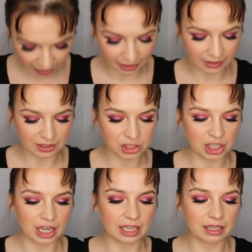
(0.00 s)
Then I got the
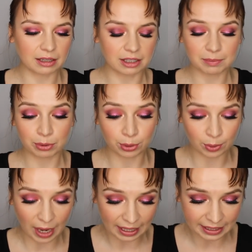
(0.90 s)
shade
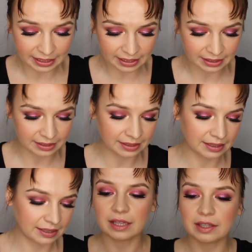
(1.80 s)
Pride,
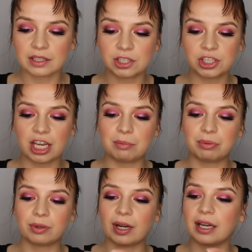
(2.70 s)
and the shade
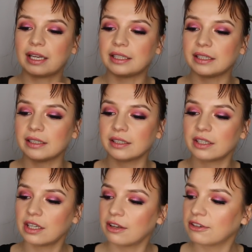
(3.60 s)
Pride
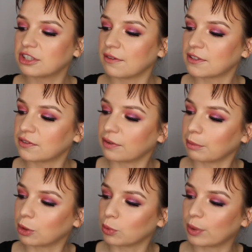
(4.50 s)
shifts
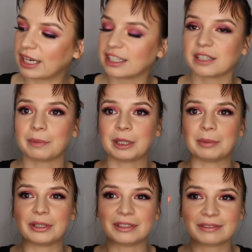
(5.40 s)
from green to
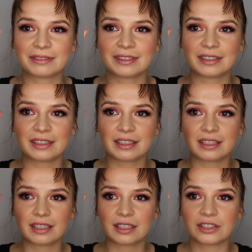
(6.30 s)
purple.
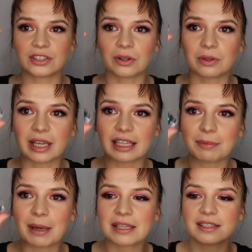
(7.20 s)
So yeah,
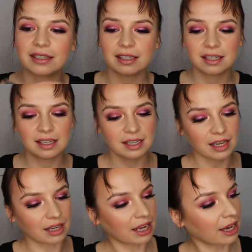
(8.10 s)
depends
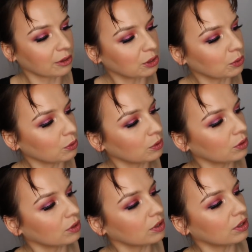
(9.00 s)
on how you
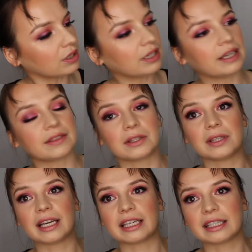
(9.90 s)
hit the
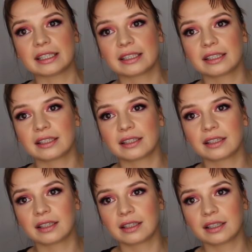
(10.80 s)
light.
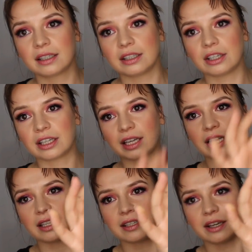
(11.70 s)
You can
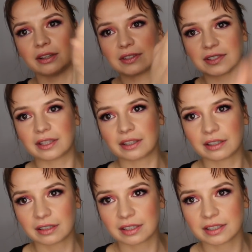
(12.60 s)
kind of tell inside
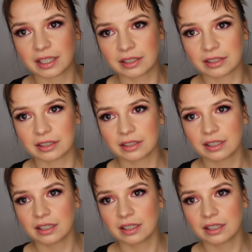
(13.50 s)
the container.